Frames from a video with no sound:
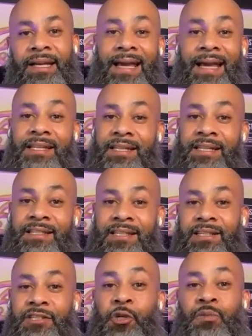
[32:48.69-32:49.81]
And it's in
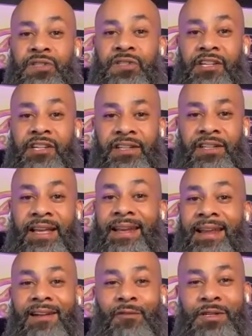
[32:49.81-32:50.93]
a Zoom session, and
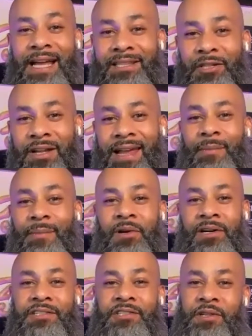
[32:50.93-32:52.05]
everyone's got their camera
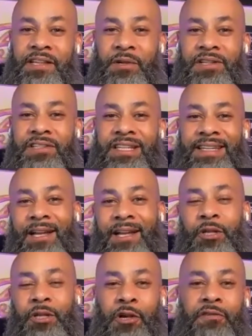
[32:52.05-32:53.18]
on. So you can see not
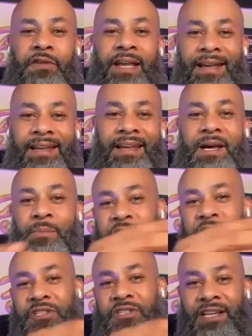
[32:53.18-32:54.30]
only your VA, but
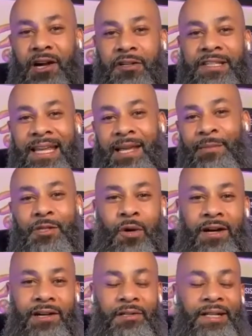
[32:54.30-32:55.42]
you'll see our team as
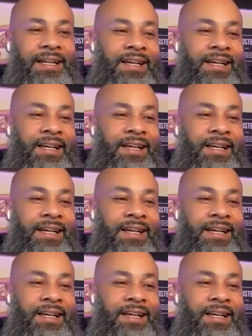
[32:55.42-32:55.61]
well.